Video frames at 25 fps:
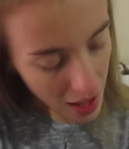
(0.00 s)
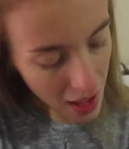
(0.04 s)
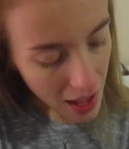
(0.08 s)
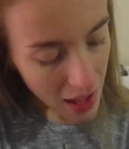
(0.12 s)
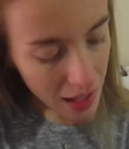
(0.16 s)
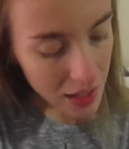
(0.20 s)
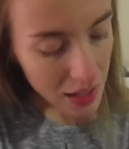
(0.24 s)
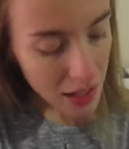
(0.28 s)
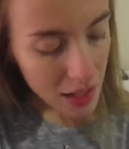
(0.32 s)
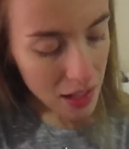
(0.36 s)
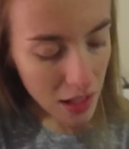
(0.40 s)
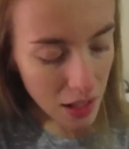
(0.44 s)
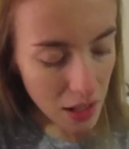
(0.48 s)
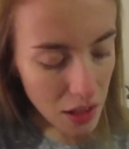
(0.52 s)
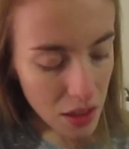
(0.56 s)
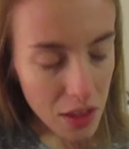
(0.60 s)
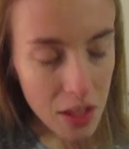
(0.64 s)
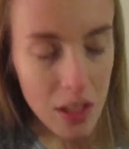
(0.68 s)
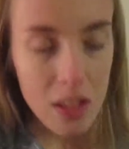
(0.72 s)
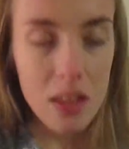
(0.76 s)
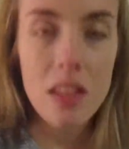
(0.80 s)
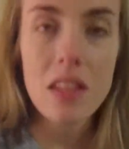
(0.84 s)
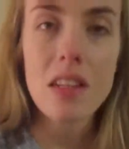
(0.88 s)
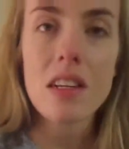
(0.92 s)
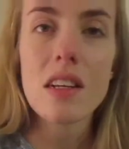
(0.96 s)
And another thing
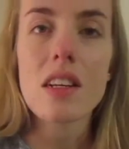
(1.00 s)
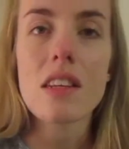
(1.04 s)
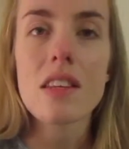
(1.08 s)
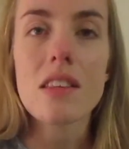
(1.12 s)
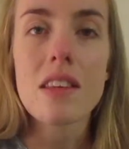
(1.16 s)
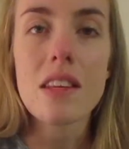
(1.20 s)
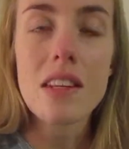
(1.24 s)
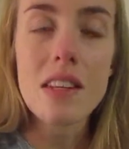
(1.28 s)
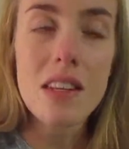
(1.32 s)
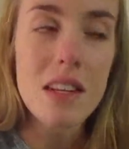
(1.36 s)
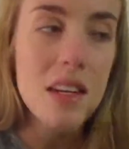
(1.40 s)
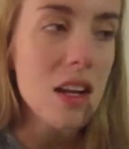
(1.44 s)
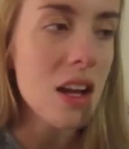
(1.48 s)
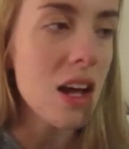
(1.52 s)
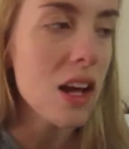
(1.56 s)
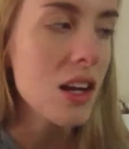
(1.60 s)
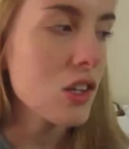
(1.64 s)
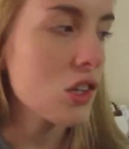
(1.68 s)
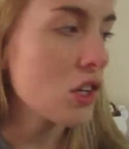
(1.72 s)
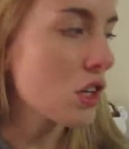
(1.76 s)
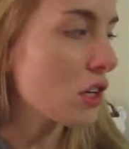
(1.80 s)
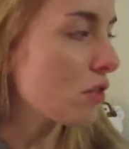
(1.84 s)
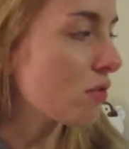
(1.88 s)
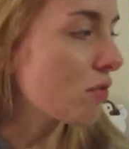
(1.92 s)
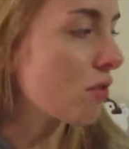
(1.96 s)
that they did is they didn't
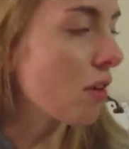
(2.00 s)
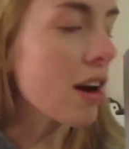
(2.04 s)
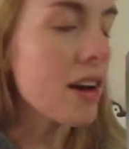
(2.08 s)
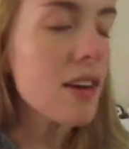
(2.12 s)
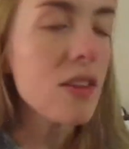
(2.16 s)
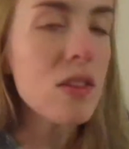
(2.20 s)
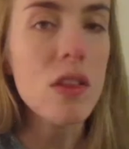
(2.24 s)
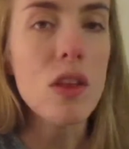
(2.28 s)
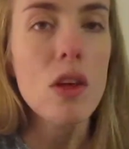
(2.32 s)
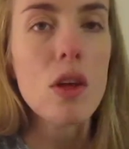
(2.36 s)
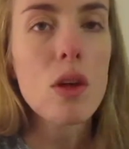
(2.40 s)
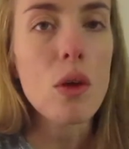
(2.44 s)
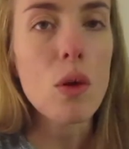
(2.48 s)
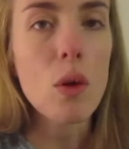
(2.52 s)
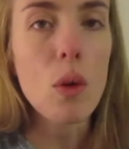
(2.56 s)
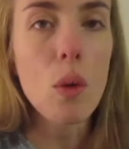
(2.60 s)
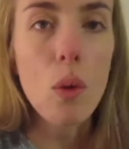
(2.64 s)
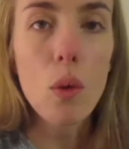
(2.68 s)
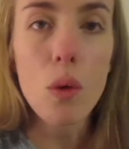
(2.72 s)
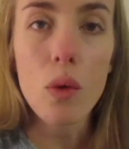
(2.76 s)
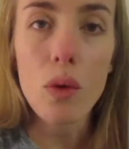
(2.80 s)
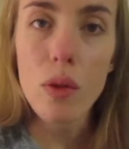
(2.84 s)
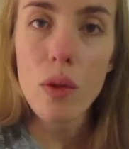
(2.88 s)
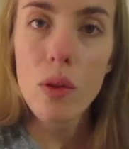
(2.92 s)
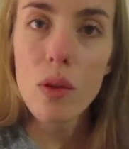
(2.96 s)
actually write the
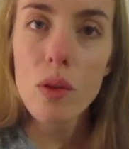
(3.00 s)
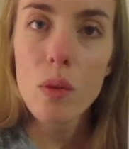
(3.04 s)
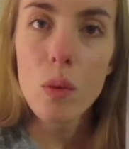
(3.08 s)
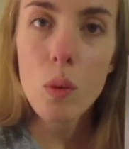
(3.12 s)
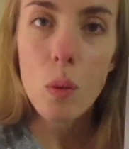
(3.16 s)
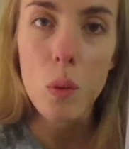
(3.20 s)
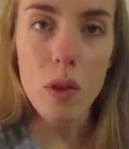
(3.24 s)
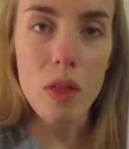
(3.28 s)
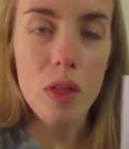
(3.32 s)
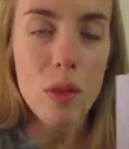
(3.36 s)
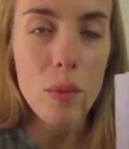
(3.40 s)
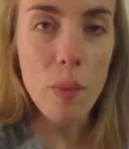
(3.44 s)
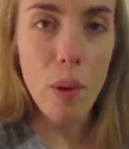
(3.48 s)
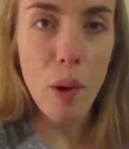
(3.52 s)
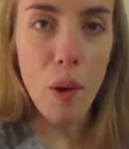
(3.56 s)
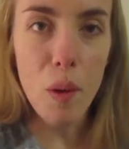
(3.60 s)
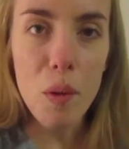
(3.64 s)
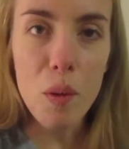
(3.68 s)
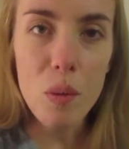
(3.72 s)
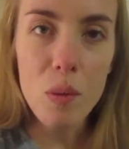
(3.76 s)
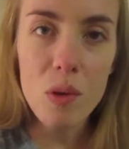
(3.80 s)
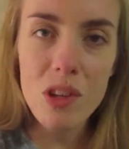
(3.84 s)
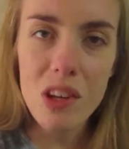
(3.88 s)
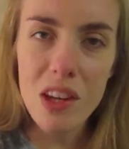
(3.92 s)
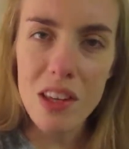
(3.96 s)
author with the
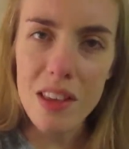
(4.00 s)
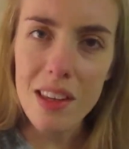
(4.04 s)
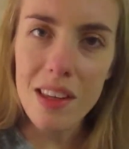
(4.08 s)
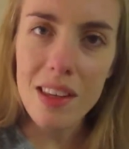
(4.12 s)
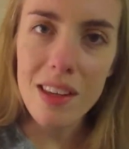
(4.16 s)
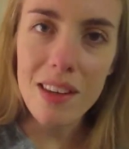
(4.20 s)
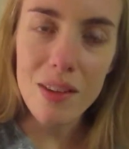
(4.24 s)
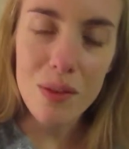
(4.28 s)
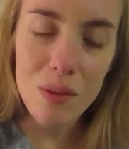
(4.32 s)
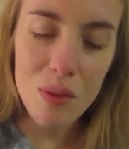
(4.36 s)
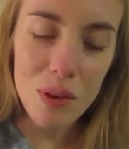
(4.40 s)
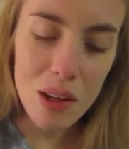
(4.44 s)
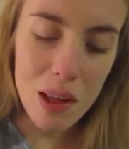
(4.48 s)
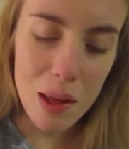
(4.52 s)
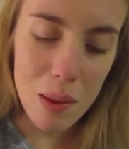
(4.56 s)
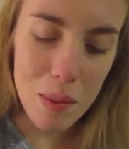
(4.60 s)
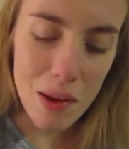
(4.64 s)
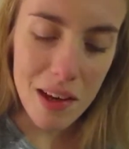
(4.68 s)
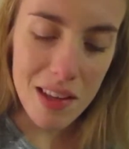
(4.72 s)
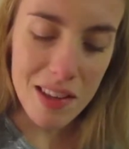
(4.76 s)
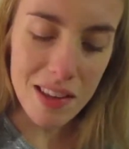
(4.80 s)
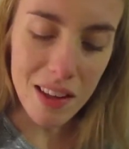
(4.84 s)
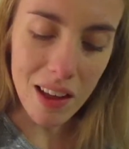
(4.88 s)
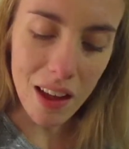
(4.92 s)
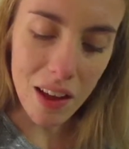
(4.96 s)
poem, which I think is really
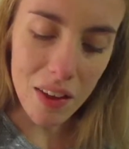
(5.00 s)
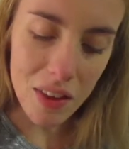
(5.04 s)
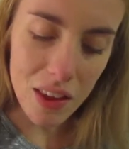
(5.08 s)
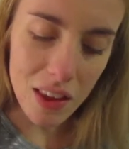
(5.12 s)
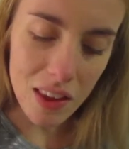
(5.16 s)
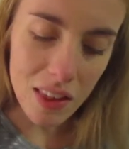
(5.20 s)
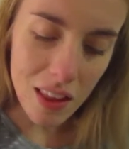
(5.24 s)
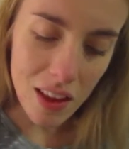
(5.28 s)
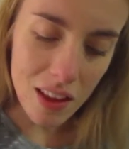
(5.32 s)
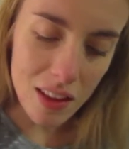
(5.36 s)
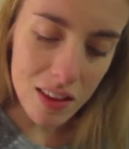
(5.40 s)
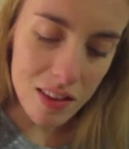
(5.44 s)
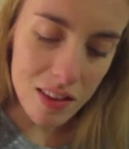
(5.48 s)
amazing. I think